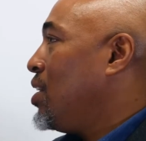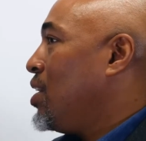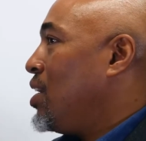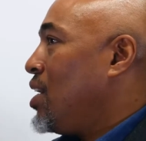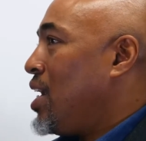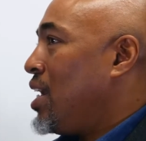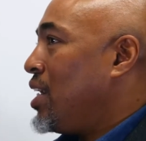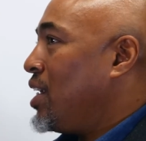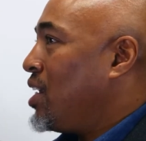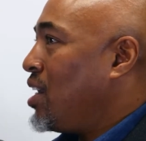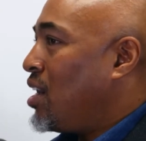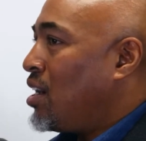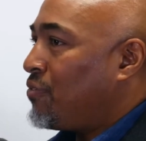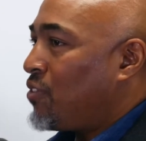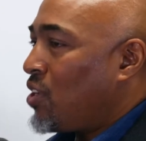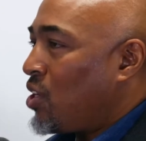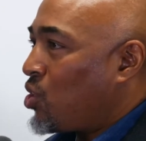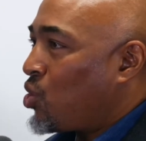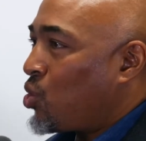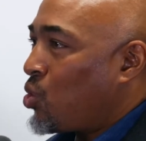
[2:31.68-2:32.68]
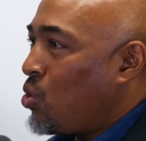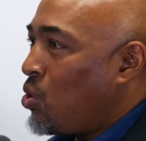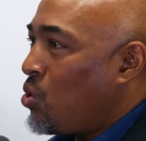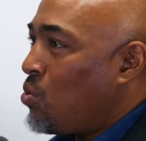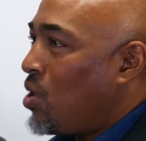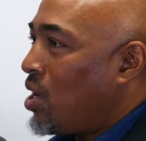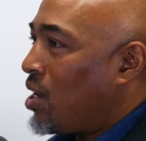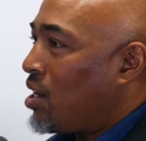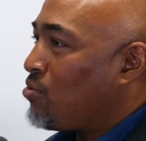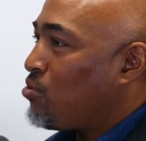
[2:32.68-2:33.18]
and then after a short
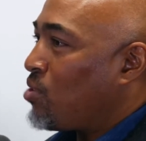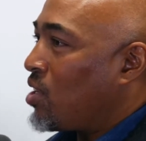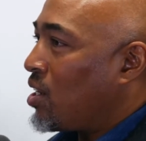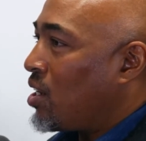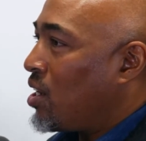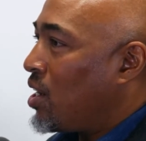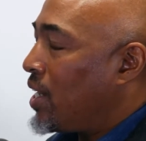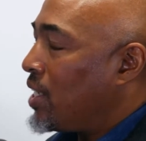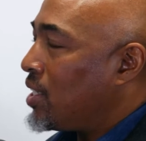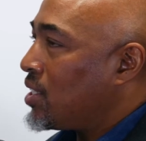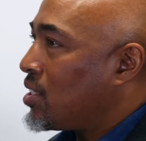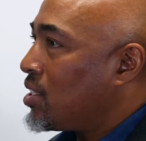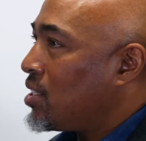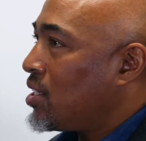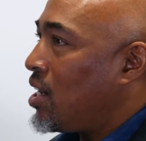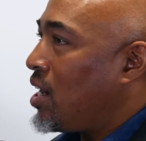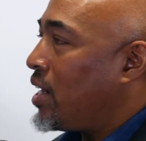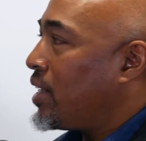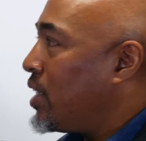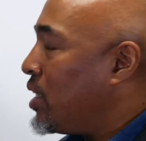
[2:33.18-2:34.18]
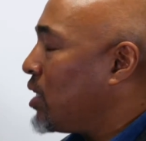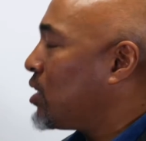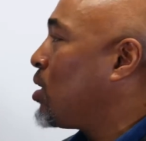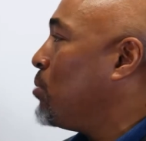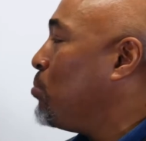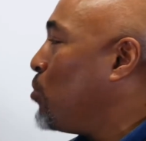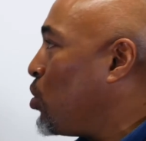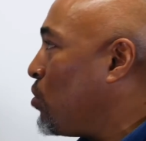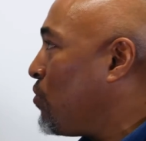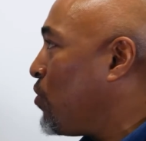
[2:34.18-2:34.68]
while I realized I needed to
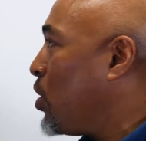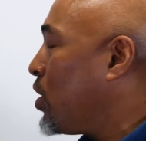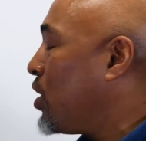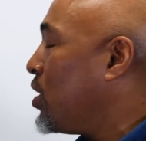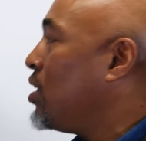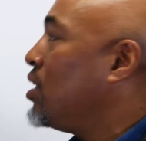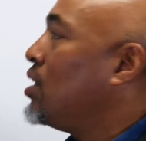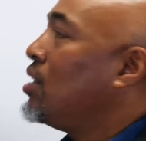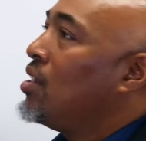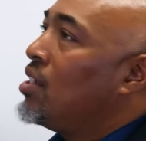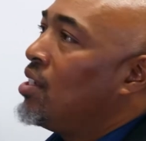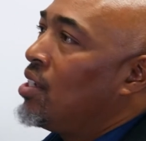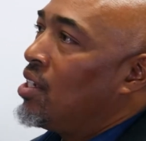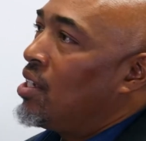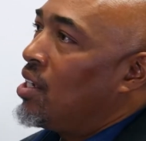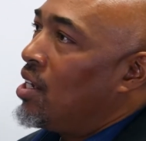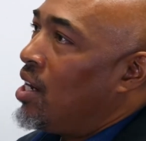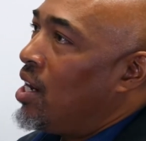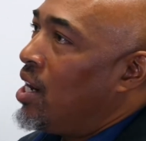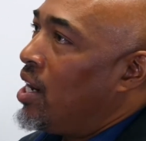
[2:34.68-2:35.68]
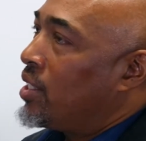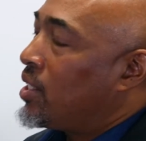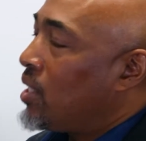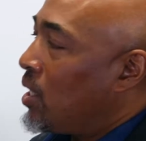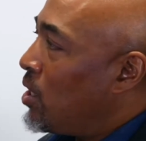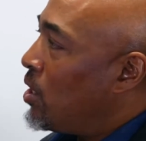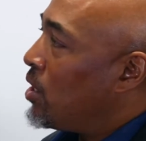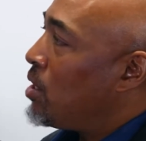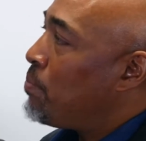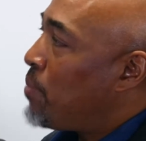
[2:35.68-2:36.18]
move on to
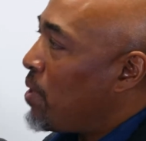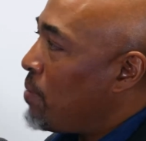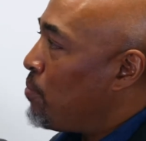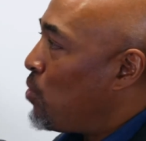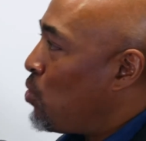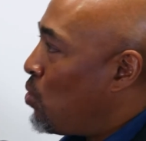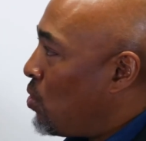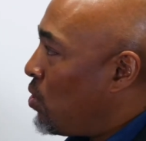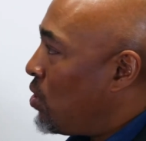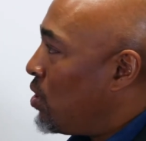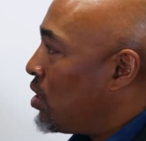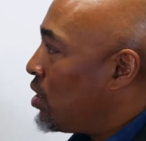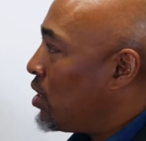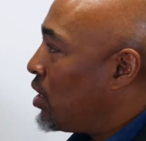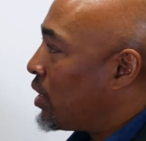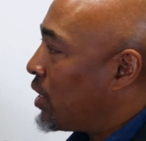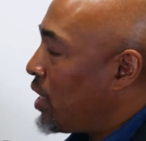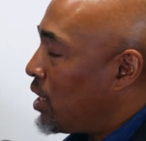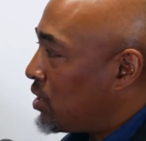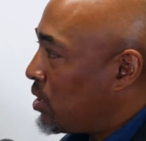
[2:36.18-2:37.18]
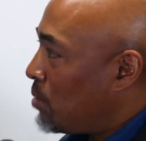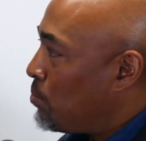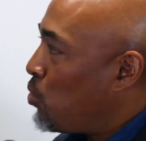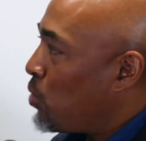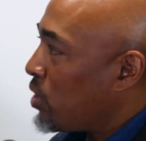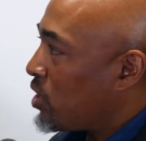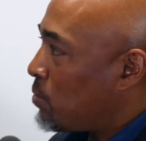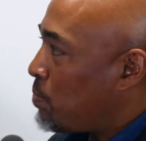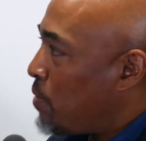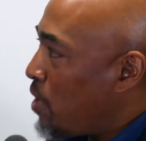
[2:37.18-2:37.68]
learn a bit more, get some more
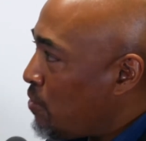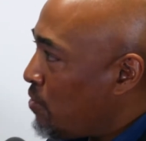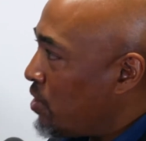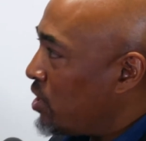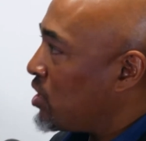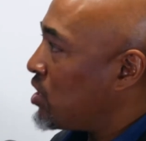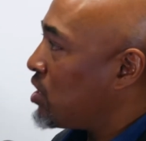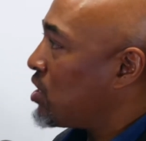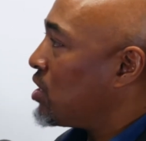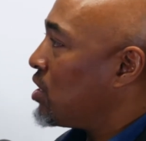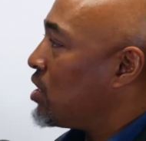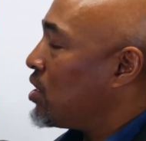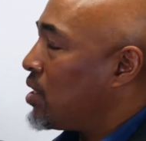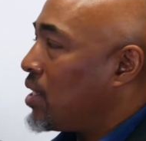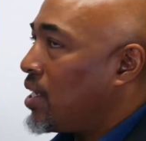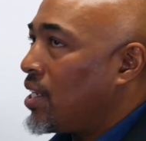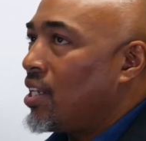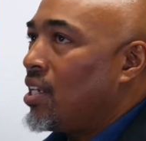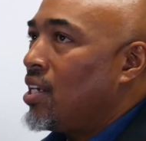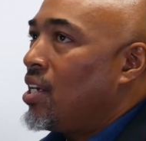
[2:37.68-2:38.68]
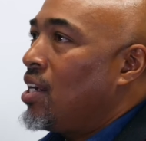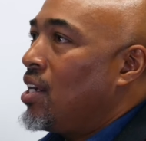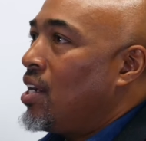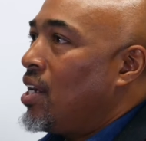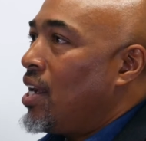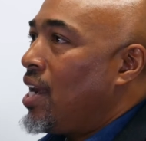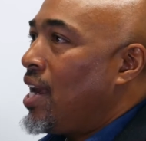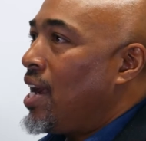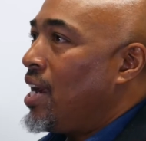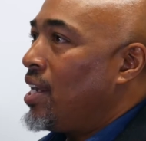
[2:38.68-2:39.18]
experience.
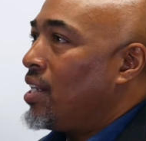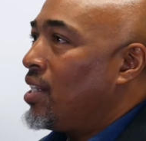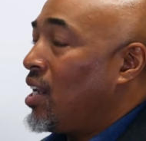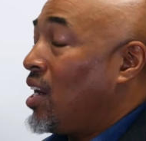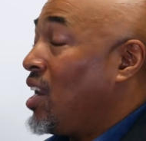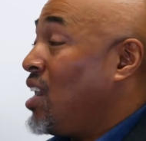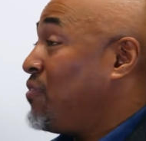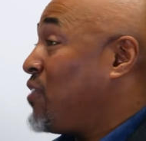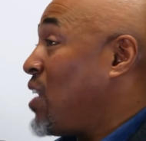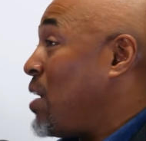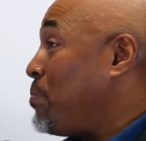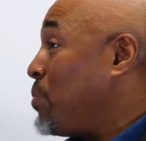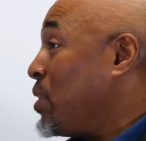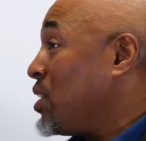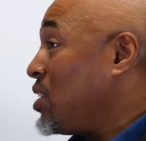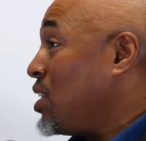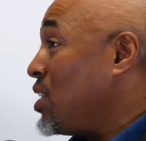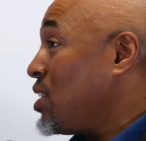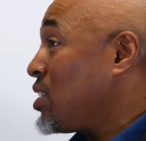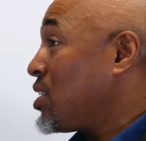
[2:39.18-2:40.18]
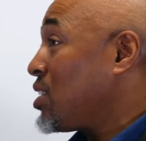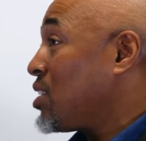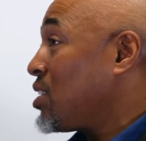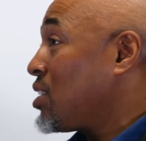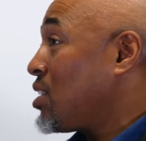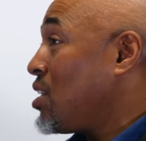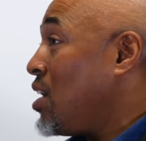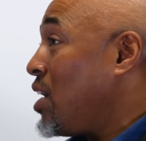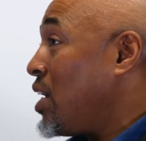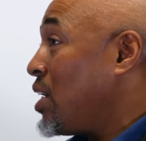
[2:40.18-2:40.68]
And I left that business,
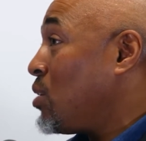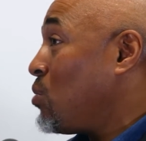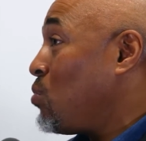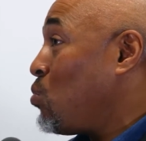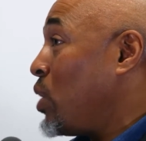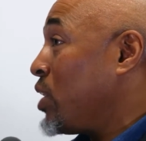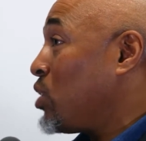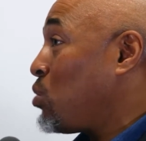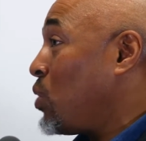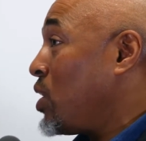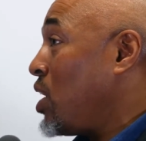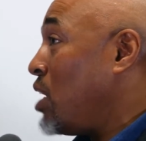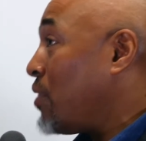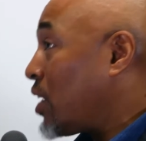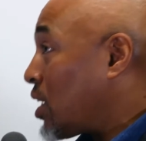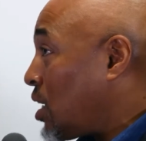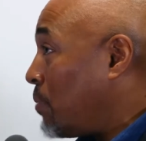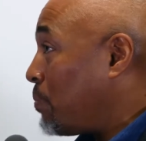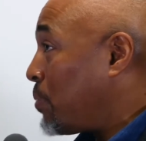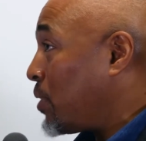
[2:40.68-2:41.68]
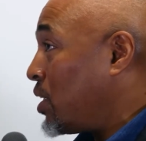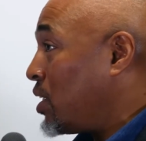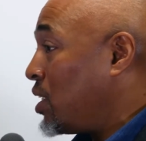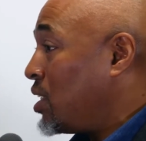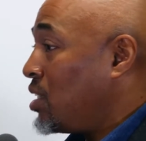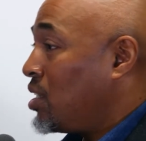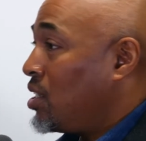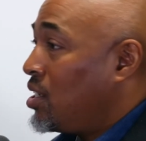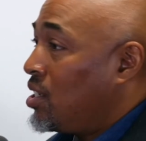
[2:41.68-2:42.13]
went to another company,